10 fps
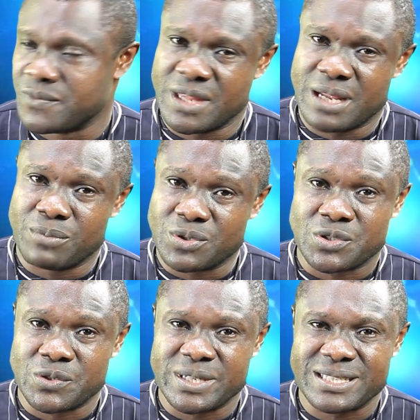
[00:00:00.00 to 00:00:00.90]
The
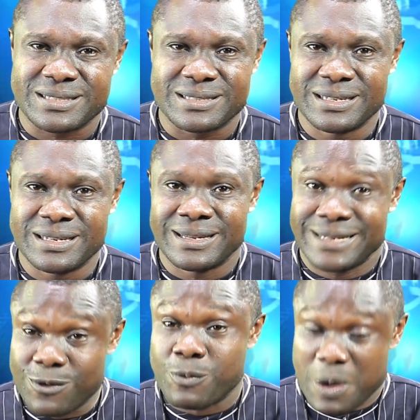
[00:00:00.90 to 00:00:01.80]
motorists,
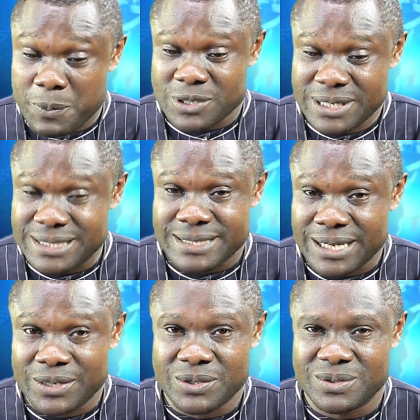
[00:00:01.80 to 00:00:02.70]
they will purposely
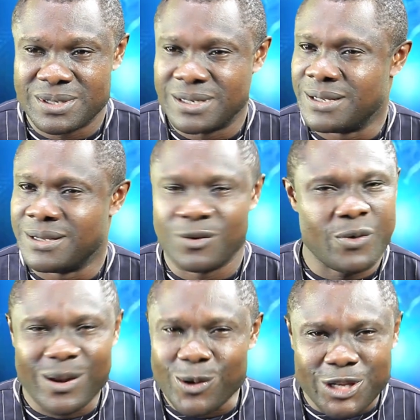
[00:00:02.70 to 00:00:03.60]
tell you, we
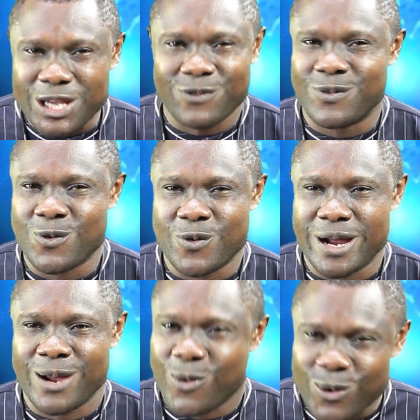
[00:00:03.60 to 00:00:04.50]
are not giving
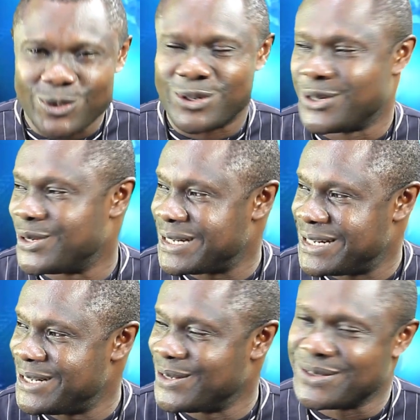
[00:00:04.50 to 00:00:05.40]
way, hold
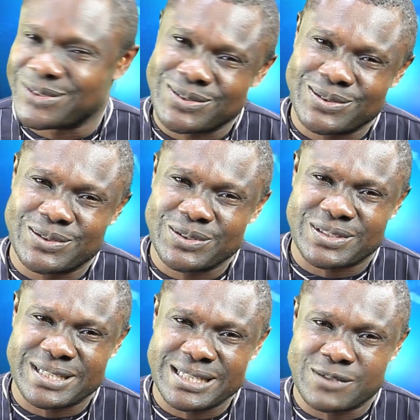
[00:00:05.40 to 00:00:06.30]
on, so
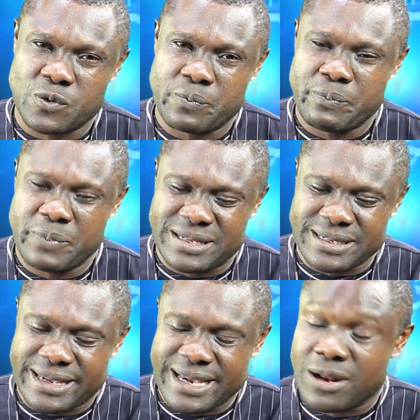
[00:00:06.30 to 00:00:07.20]
those things will
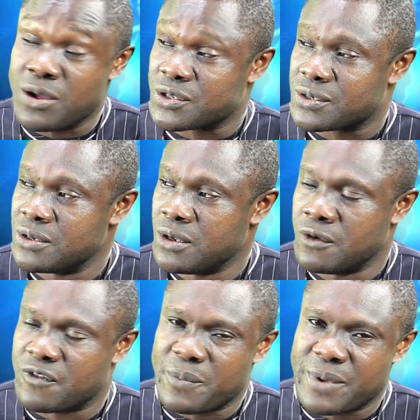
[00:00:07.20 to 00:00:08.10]
mitigate us
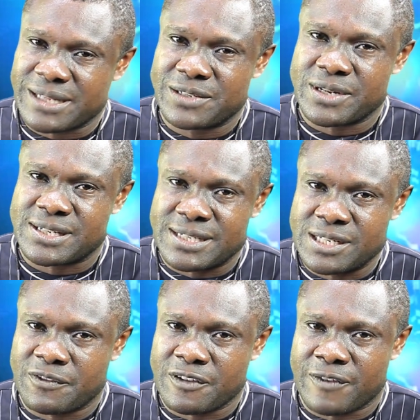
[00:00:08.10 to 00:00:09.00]
from getting to the
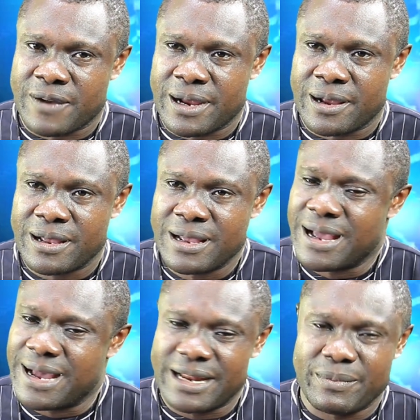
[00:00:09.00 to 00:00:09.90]
scene of the fire.
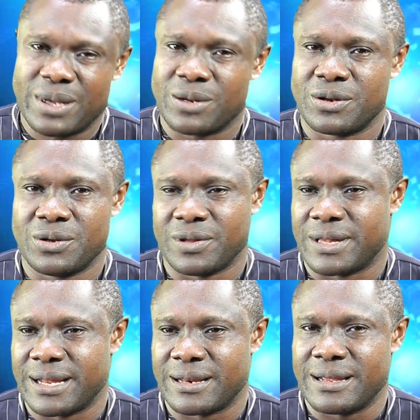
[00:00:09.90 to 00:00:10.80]
And they may not know
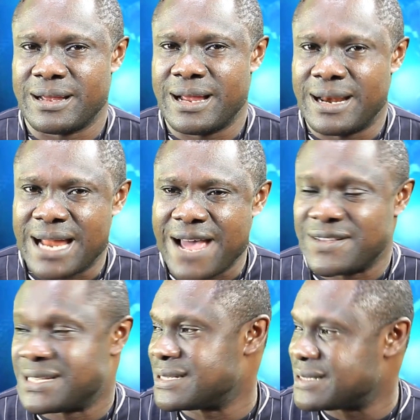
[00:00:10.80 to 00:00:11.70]
that a life
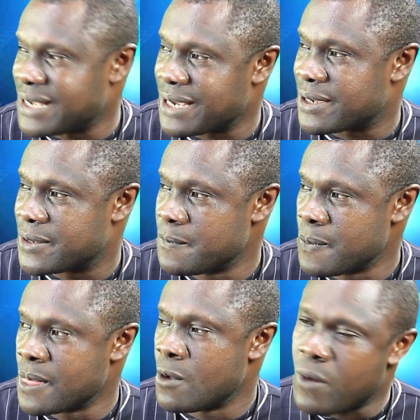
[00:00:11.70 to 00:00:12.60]
is at stake
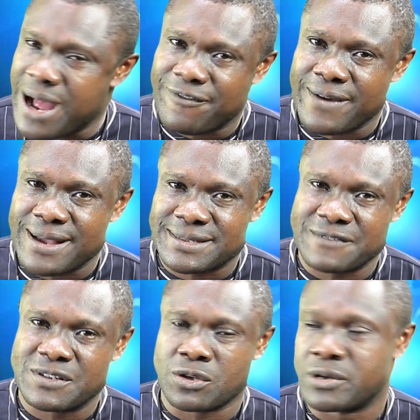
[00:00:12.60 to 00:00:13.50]
while fire
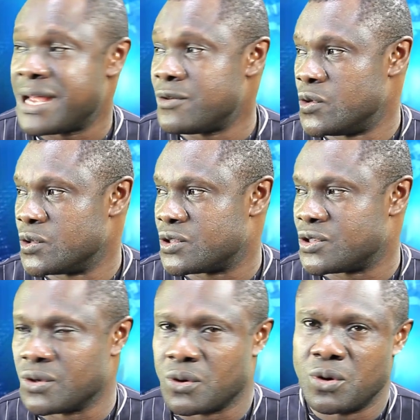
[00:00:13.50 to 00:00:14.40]
service on en route.
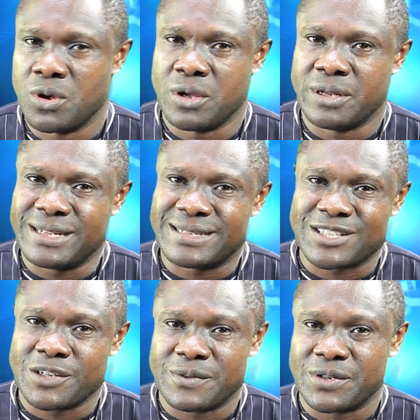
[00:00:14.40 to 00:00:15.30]
So these are
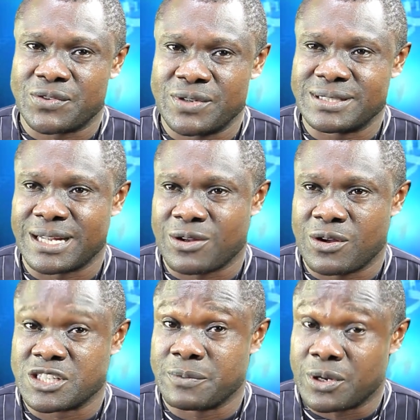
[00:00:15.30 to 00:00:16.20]
some of the things that cause it.